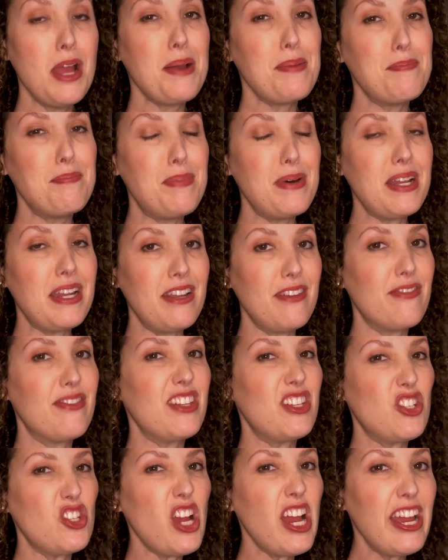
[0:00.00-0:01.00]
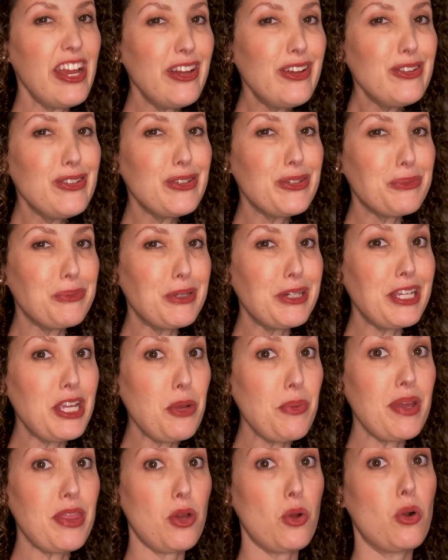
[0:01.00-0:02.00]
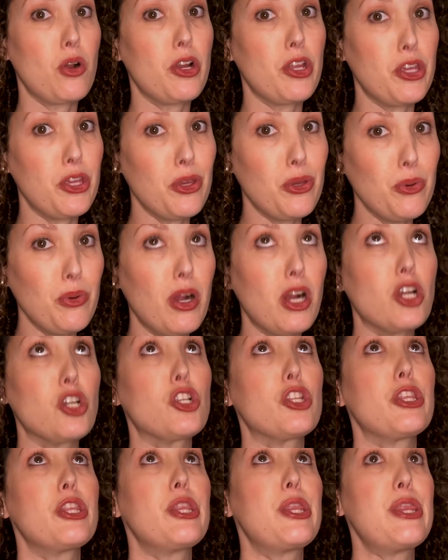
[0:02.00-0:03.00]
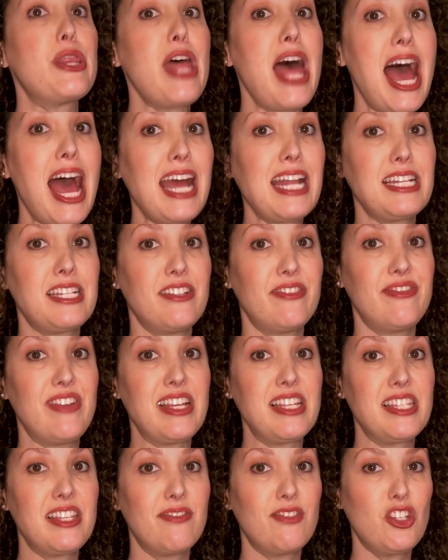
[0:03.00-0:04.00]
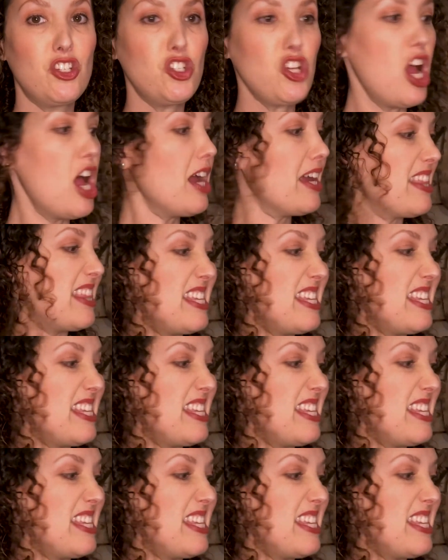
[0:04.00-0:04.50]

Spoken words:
but if the child you're working with or you are that defensive to chalk,